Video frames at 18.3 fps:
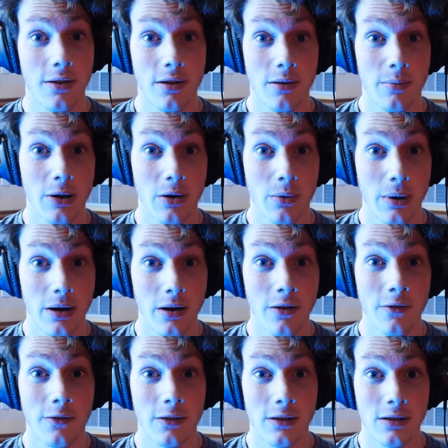thing to be aware
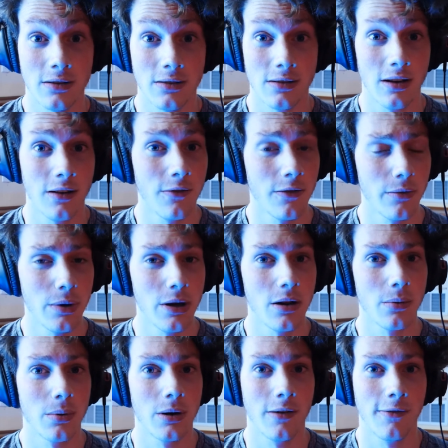of is every
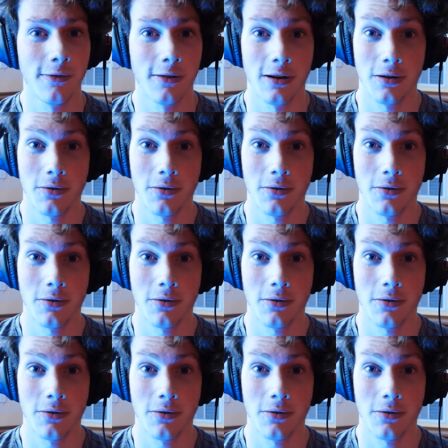week whenever I